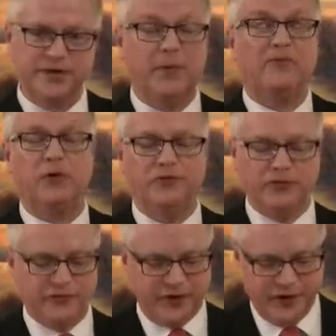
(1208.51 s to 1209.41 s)

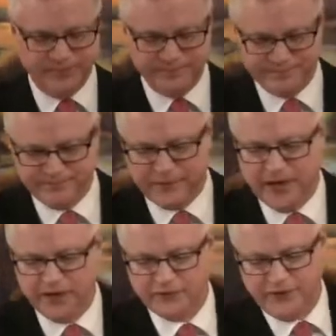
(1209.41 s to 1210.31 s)
M42, sorry.
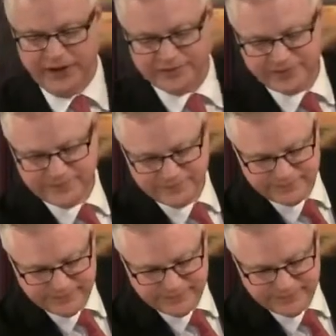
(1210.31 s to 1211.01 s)
So, yes.